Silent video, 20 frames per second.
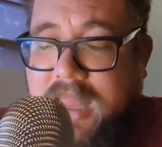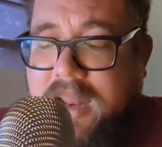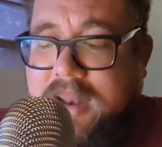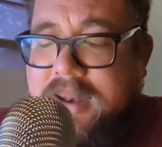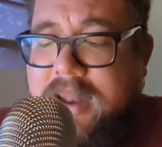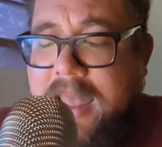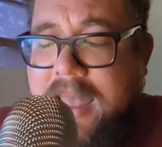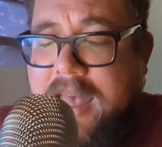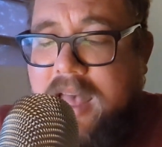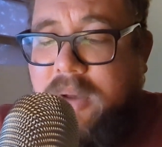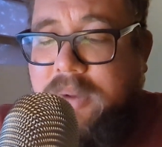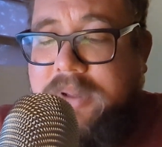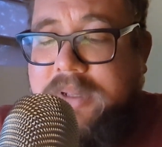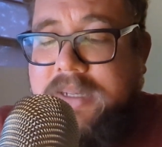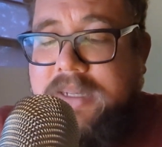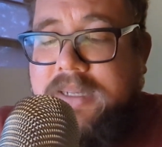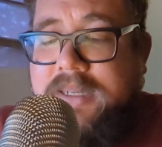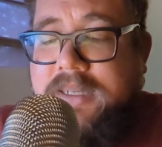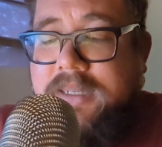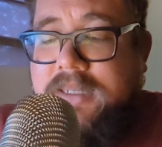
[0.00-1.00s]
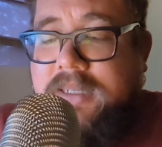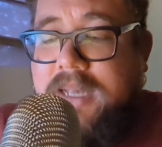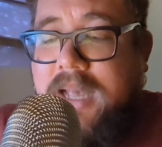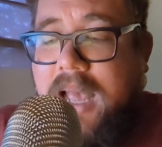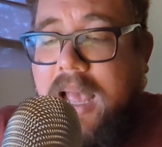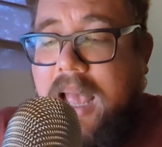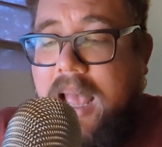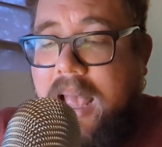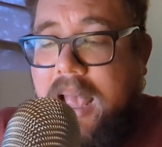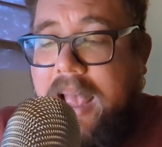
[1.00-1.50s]
Now,
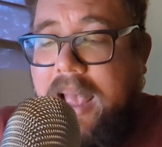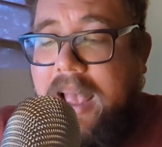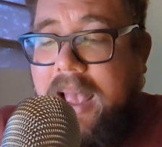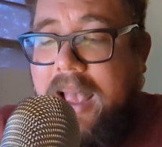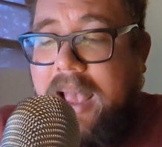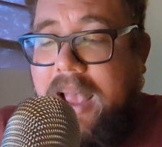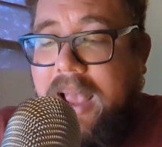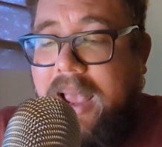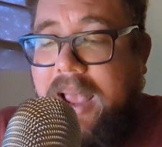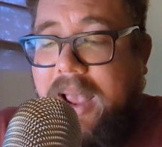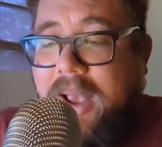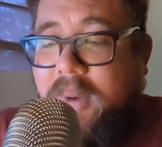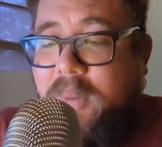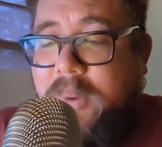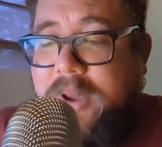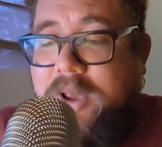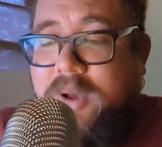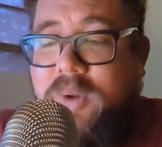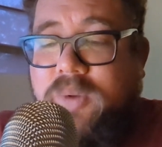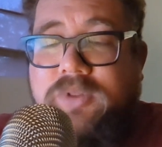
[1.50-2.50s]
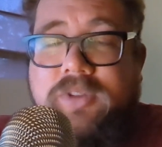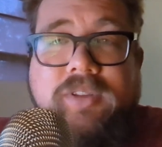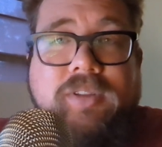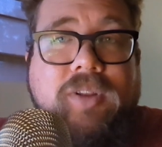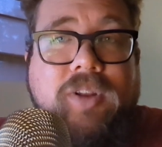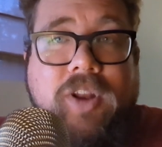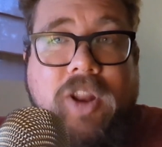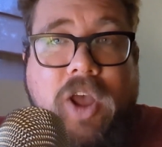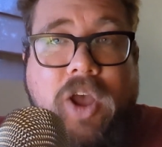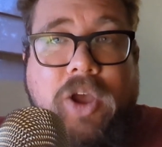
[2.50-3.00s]
we all
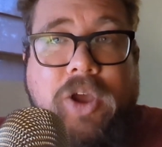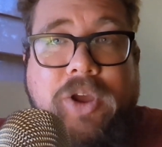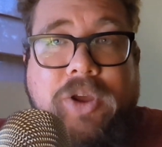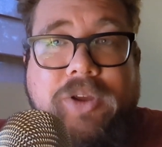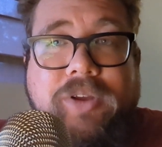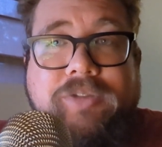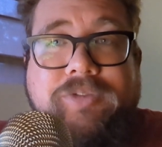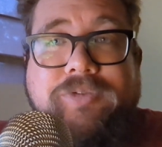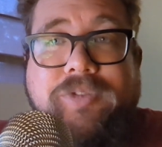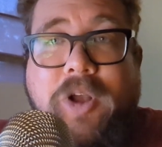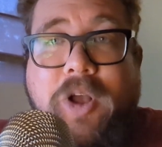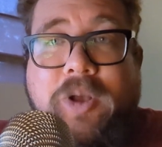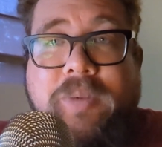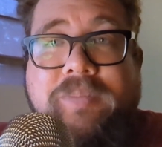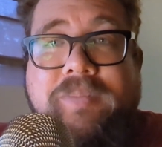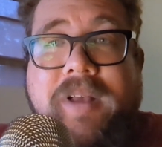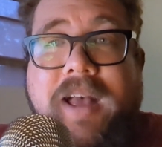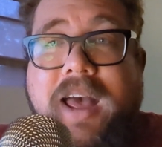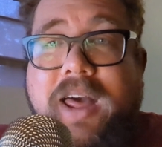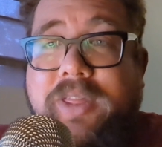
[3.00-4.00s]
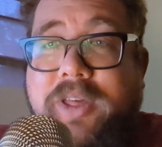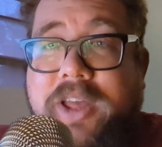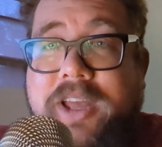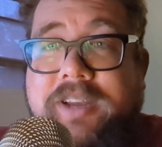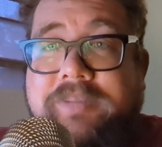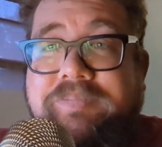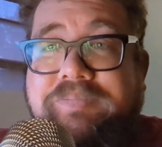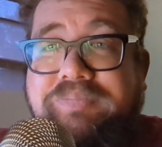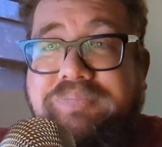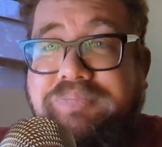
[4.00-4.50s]
know from
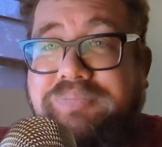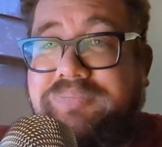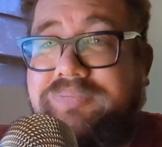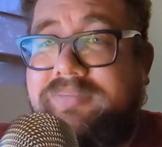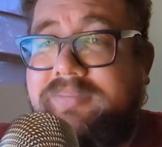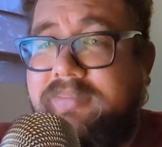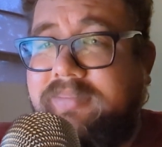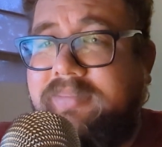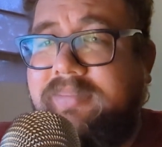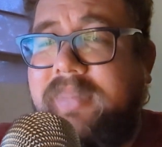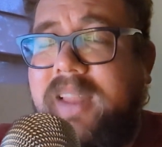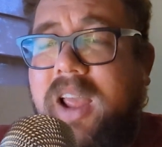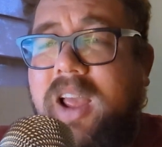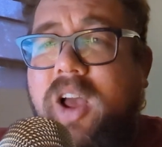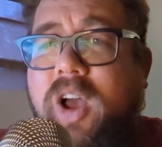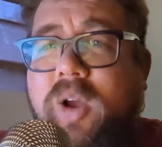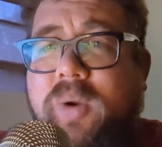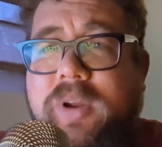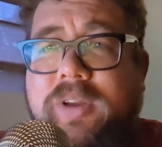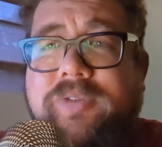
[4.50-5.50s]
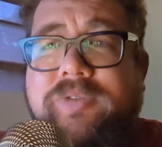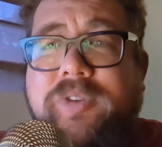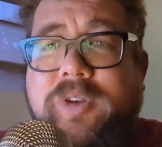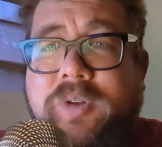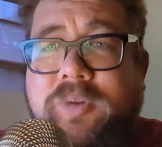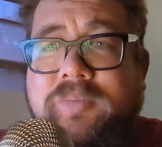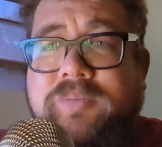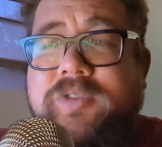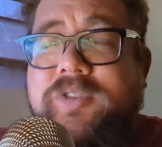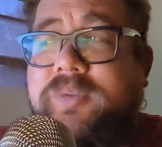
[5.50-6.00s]
other horror
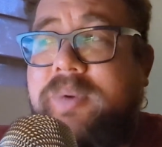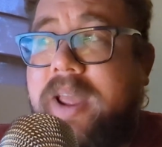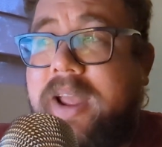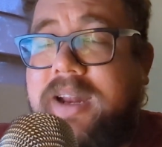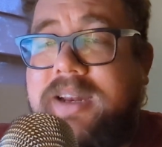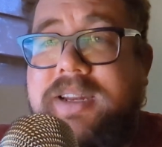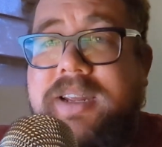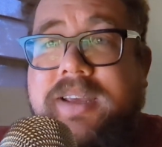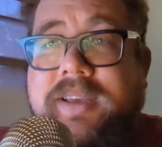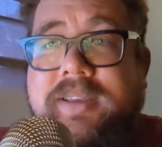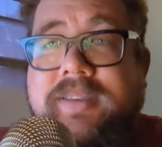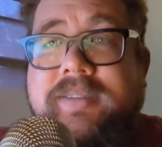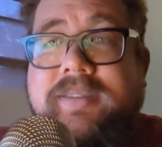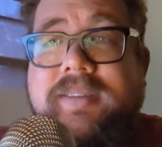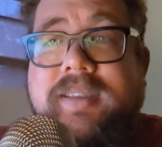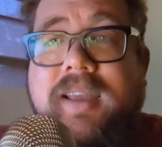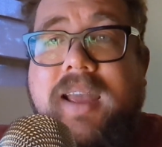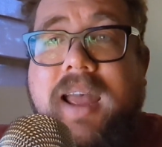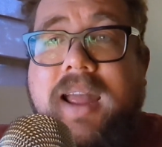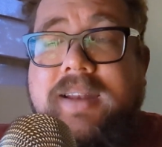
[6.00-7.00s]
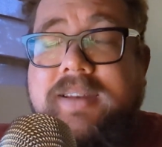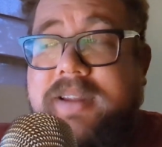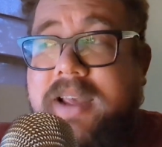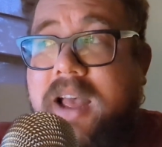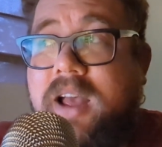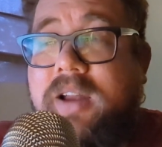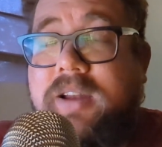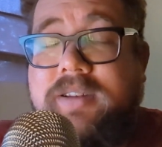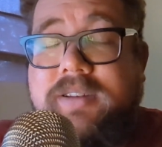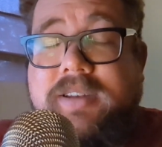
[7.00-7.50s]
film directors, uh,
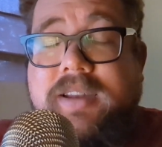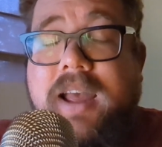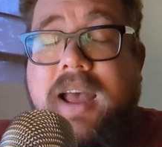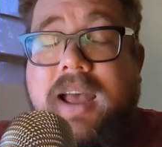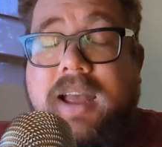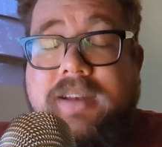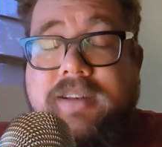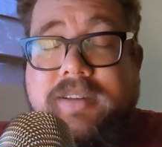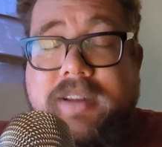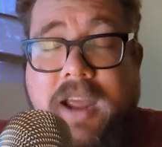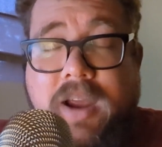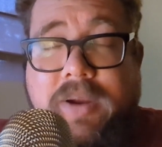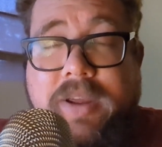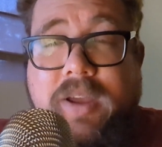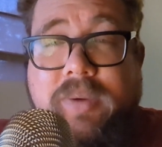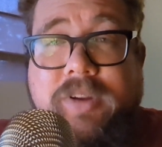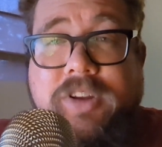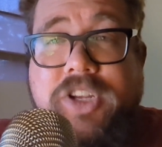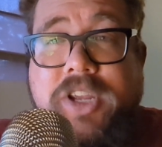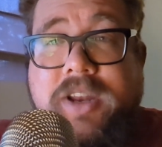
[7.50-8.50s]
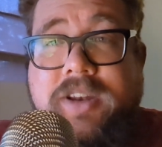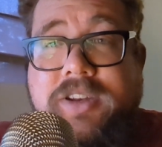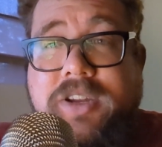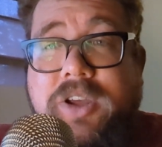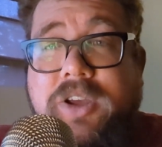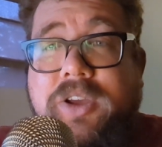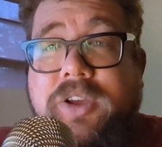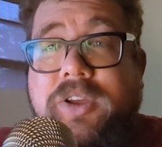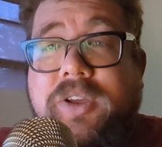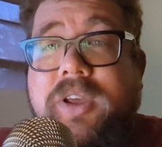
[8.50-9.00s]
uh, Dario
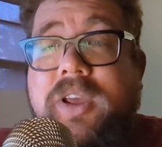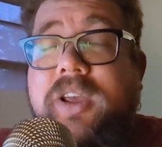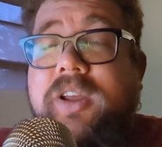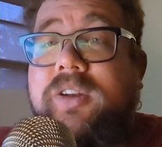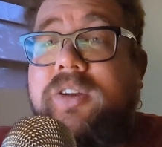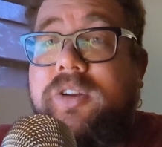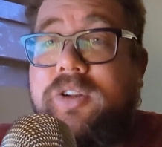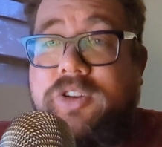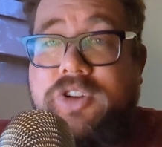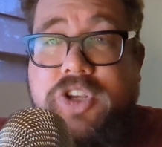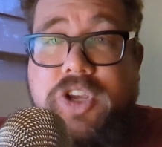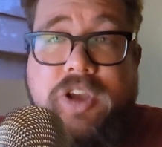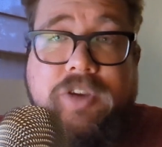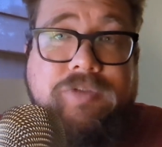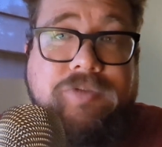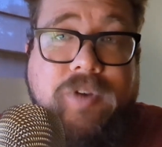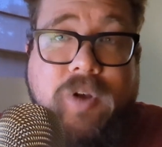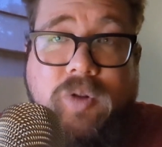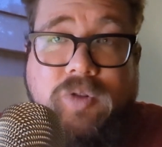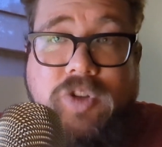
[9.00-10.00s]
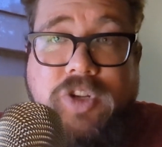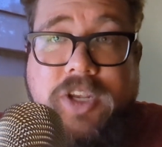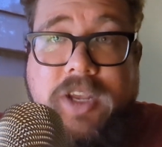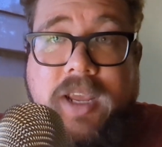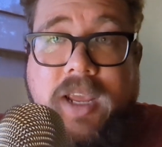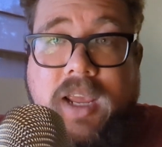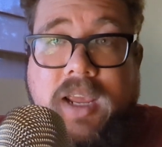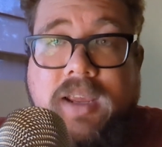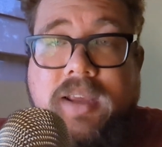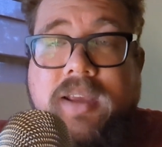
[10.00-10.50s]
Argento, Lucio
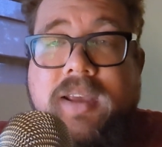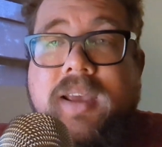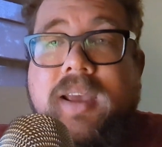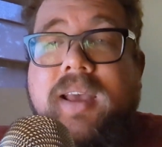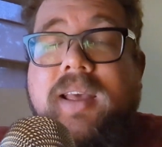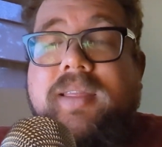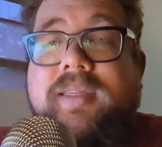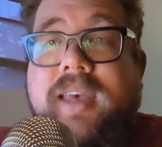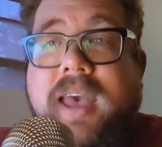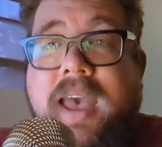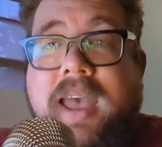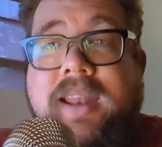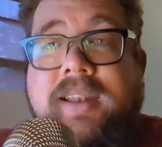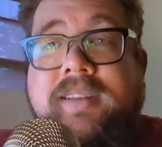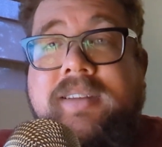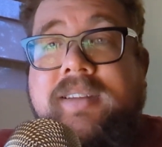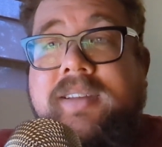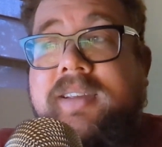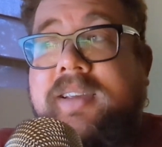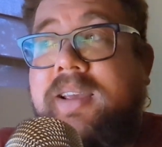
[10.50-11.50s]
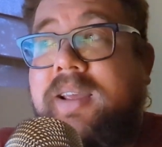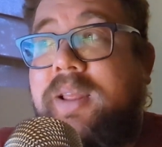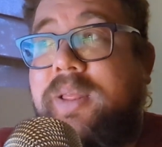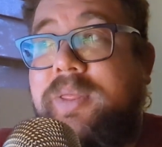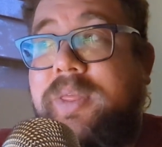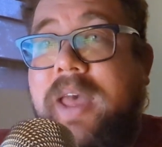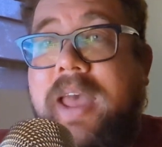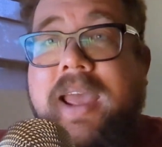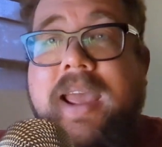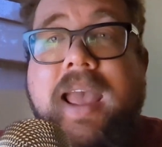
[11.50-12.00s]
Fulci, that
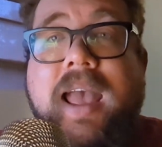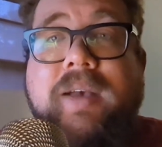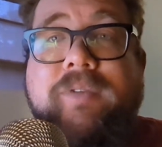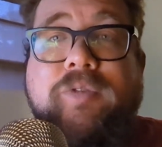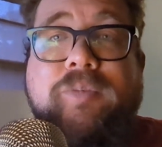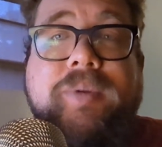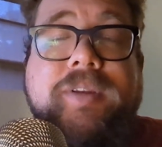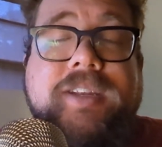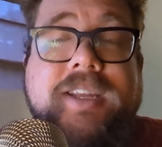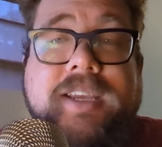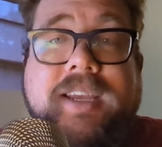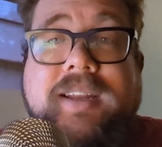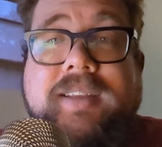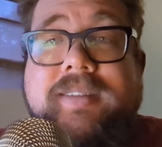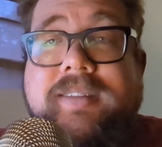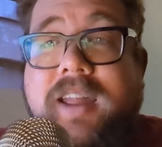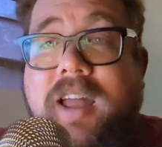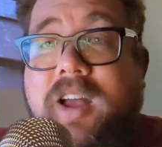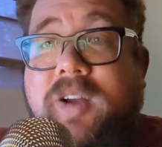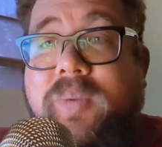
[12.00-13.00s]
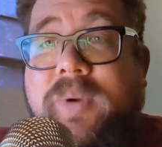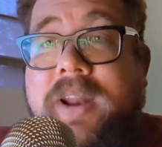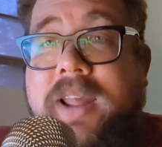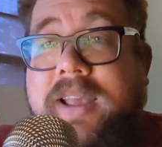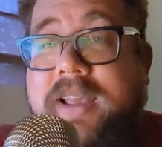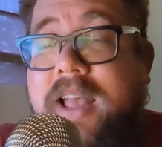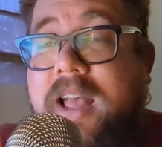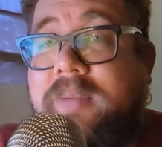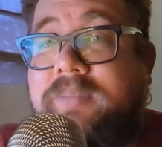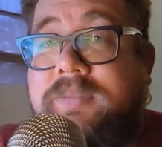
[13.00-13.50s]
they have a particular style when
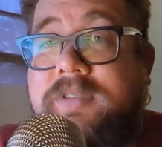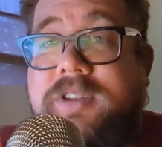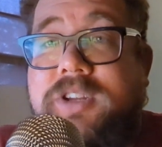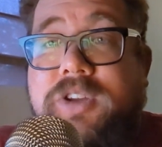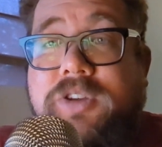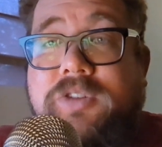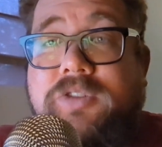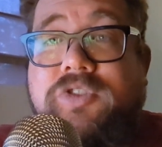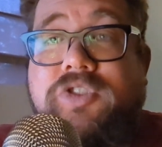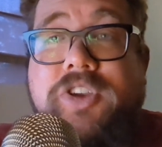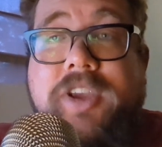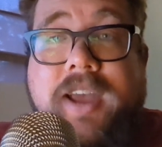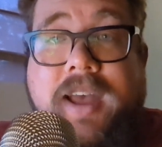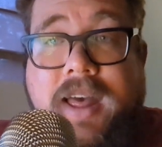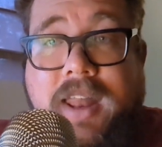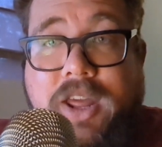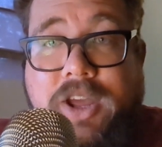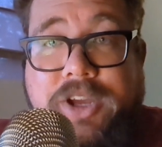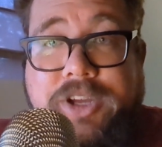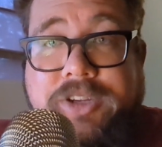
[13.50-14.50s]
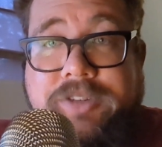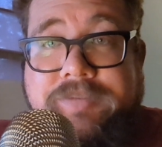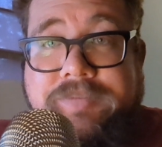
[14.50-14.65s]
it comes to Giallo.